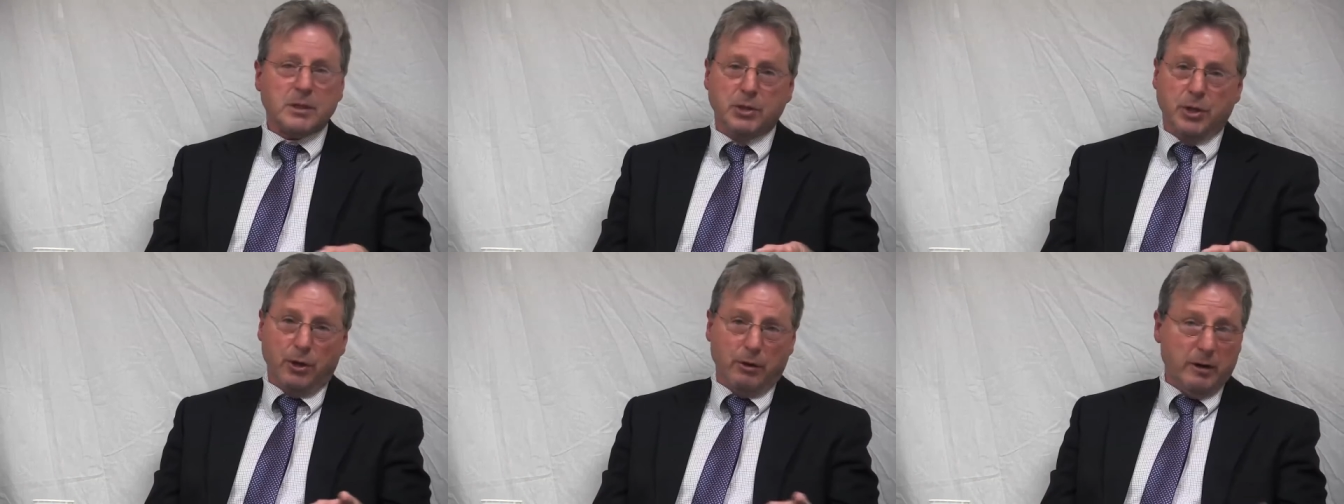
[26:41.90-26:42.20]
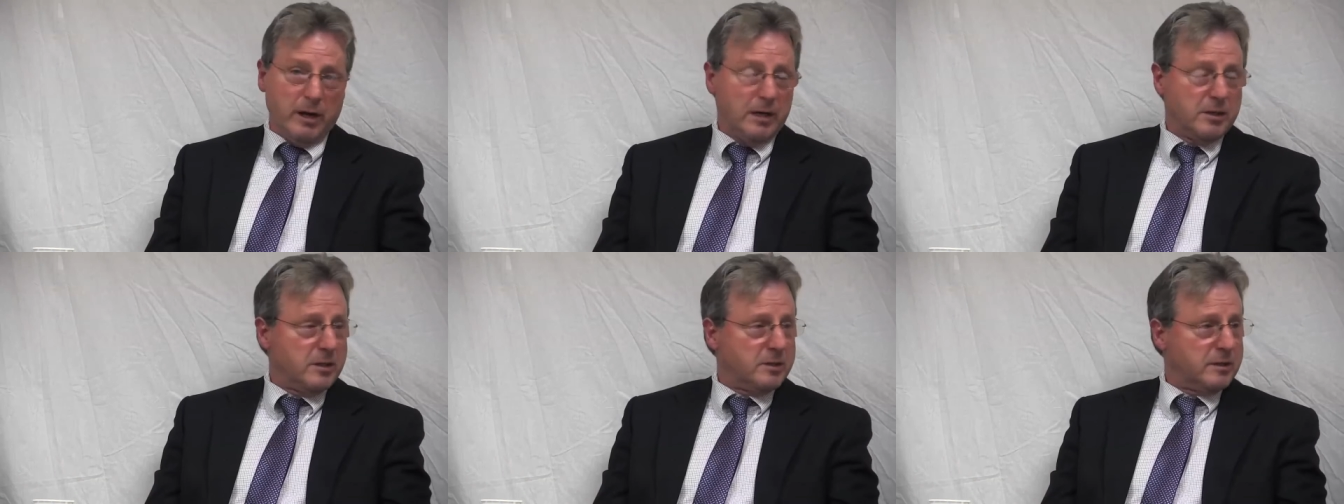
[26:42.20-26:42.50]

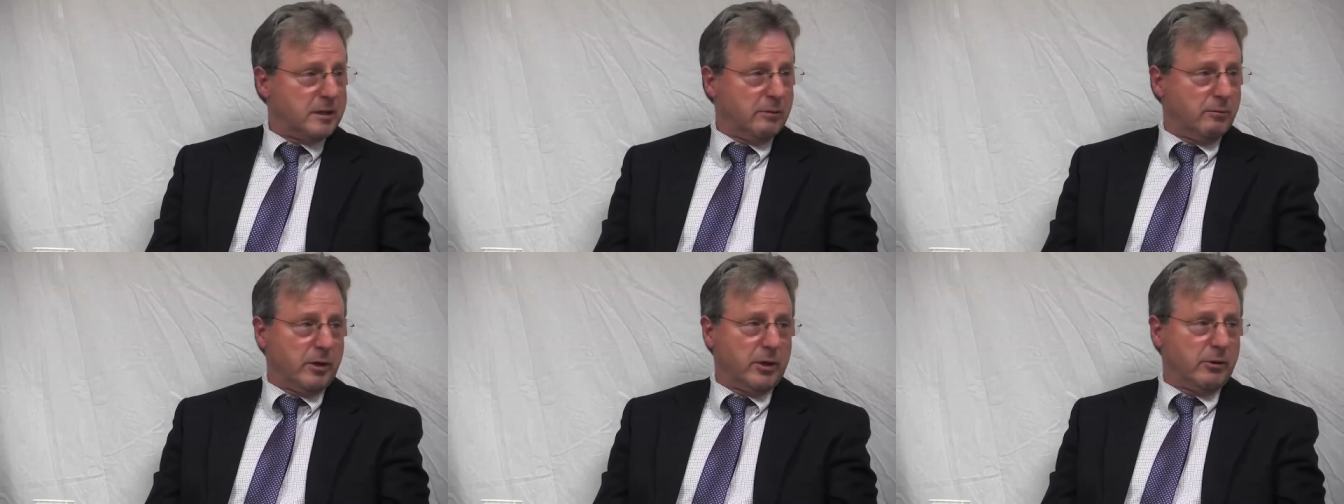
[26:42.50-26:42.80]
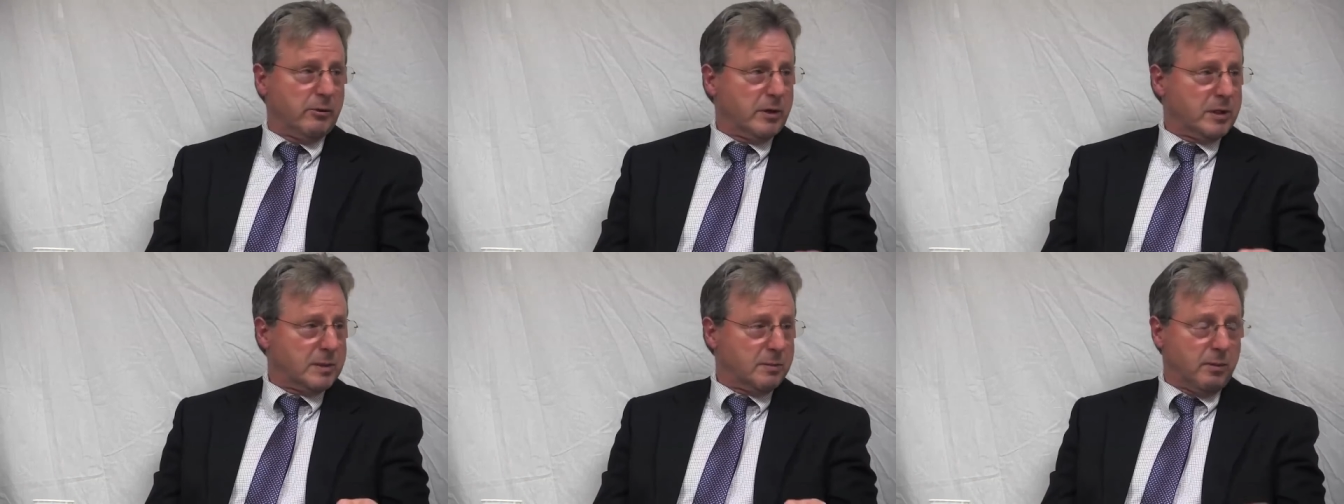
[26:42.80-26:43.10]
Your agency,
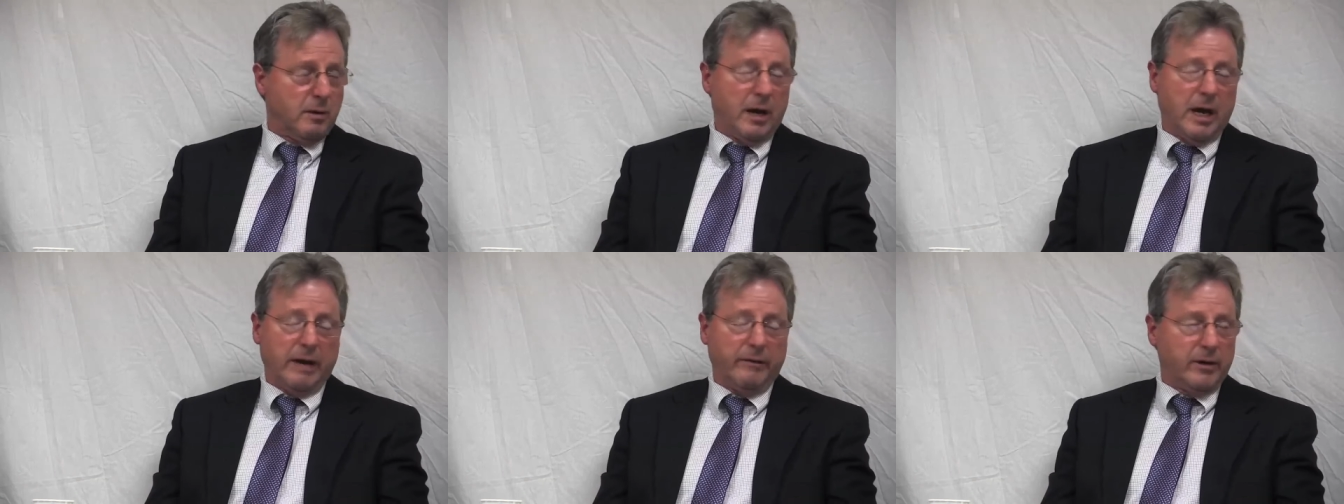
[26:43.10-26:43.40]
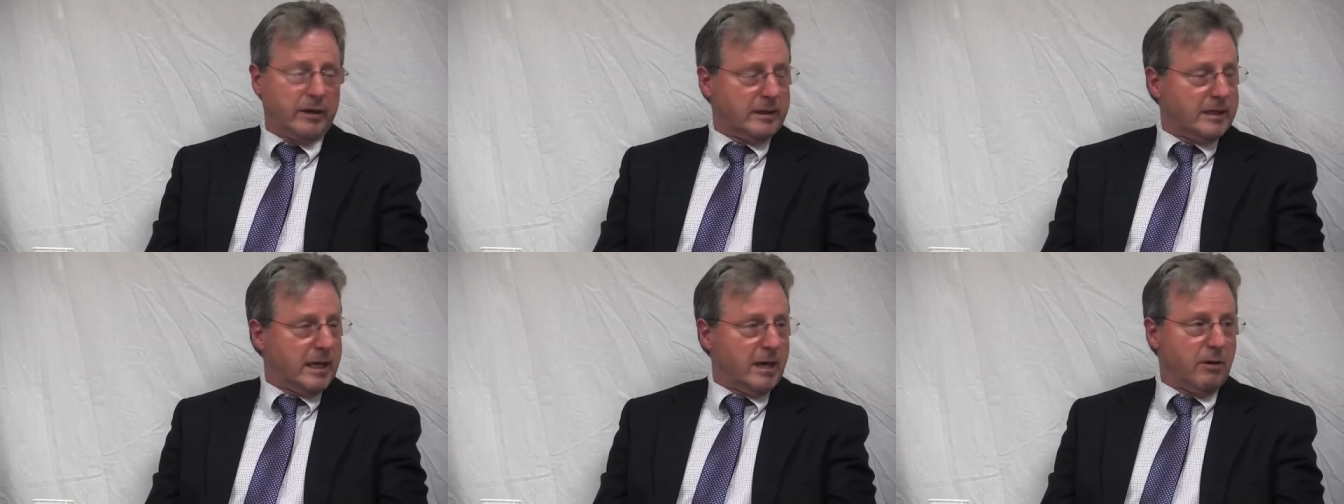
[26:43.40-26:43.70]
whether it's
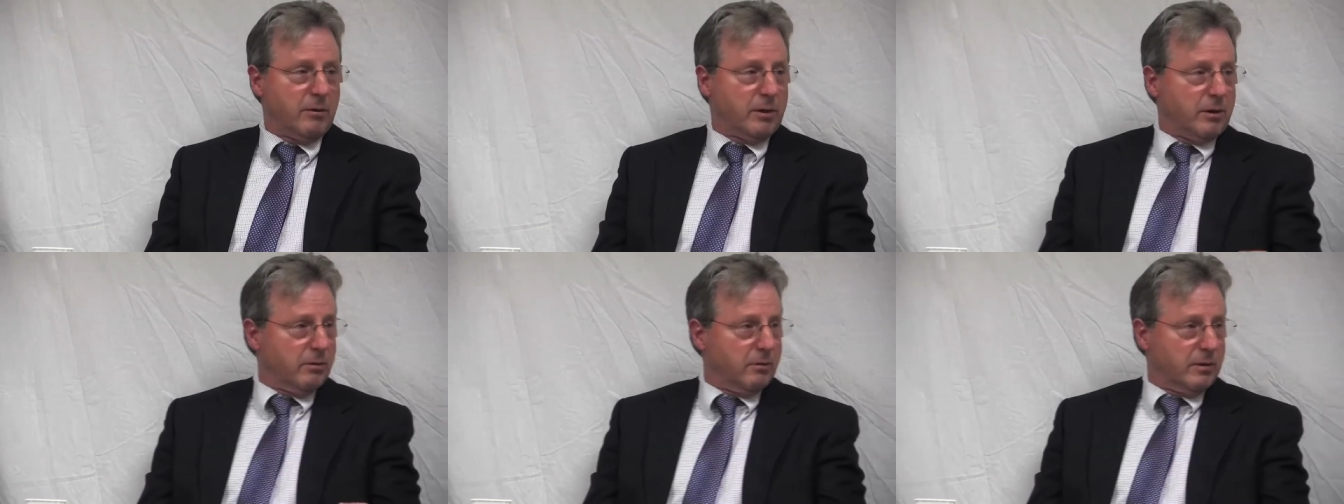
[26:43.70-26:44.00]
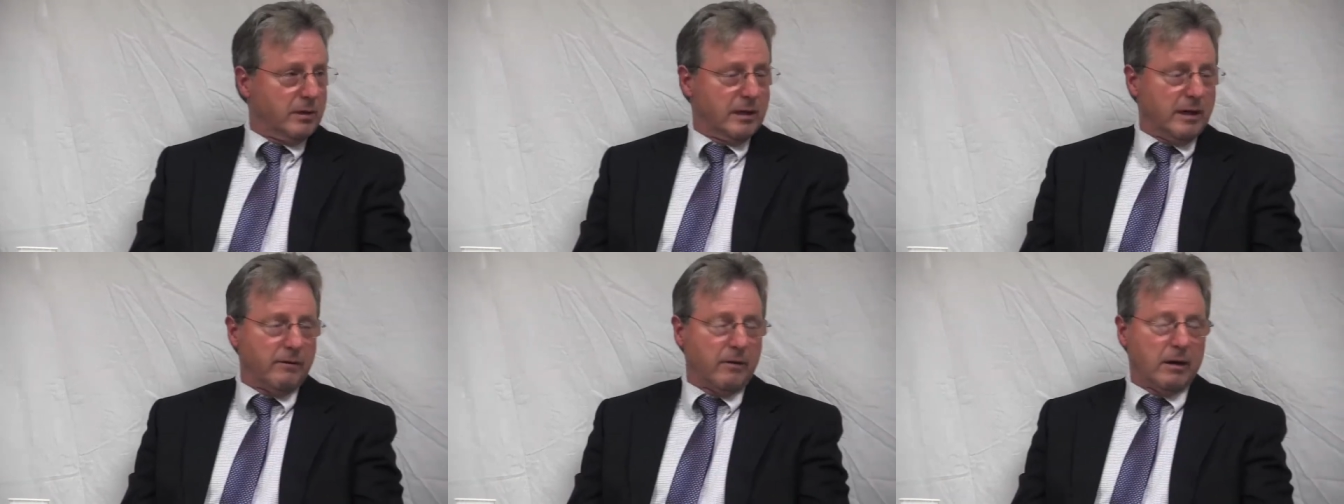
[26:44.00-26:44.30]
private, county, or
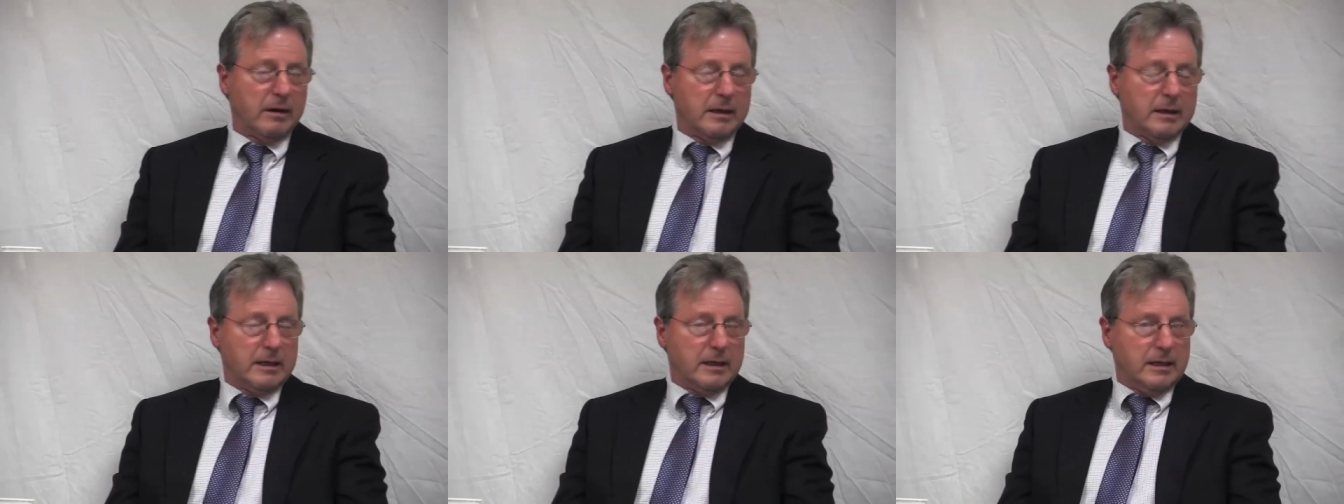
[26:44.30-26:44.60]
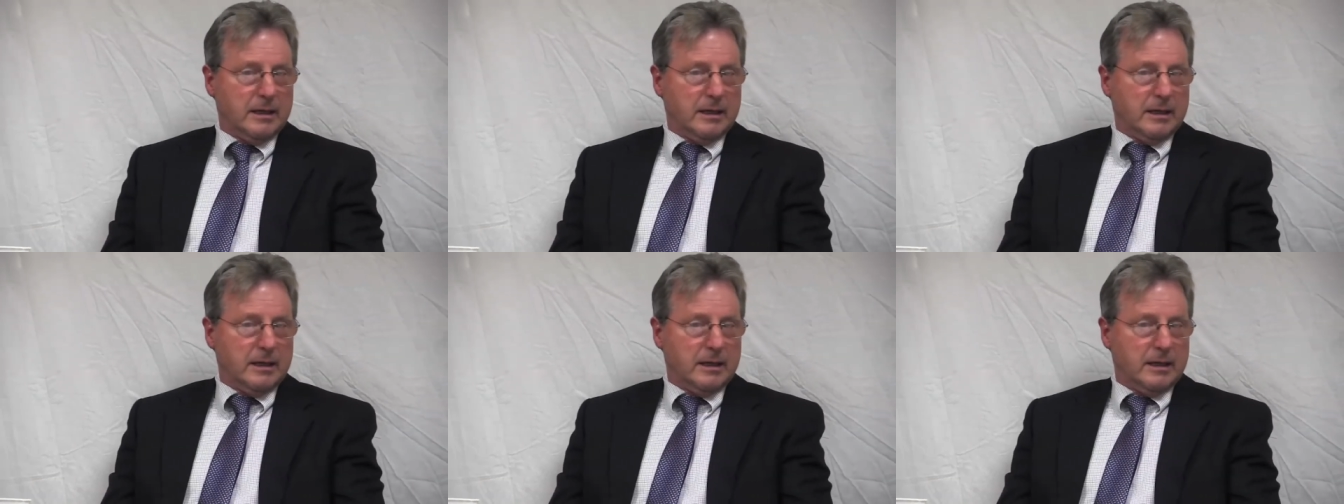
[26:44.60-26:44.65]
whatever,